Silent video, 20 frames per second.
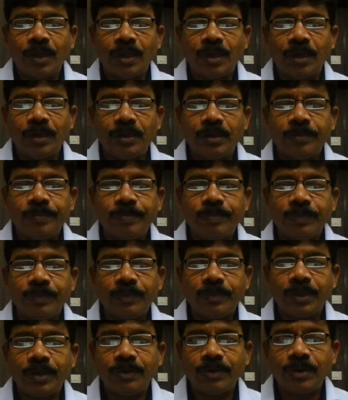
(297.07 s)
and
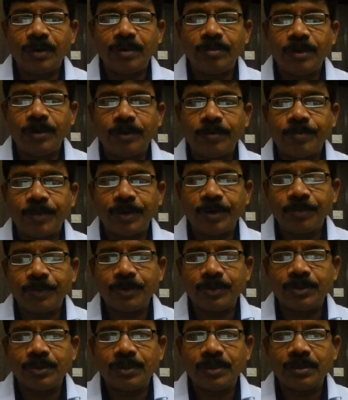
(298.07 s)

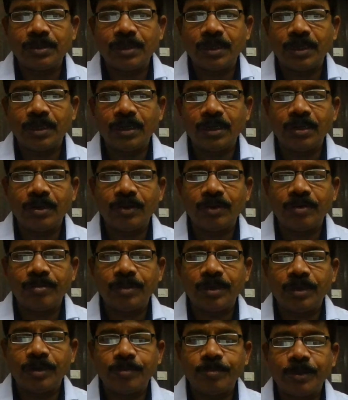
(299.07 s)
central
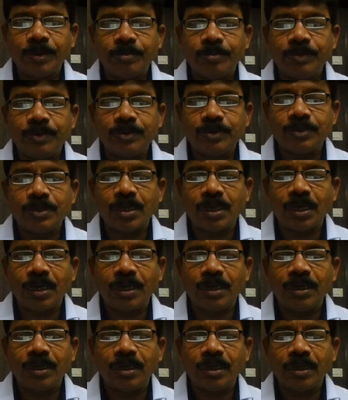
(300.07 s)
government proposed
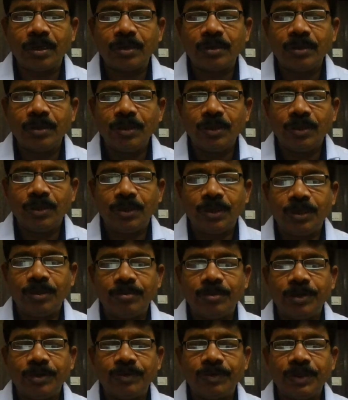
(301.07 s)
R&R in
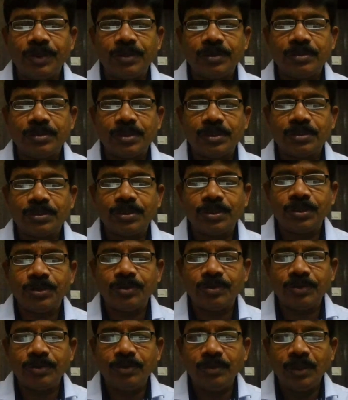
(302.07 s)
between 16
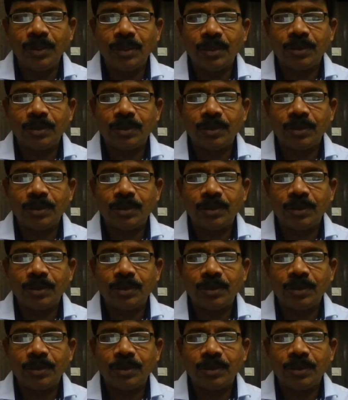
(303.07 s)
to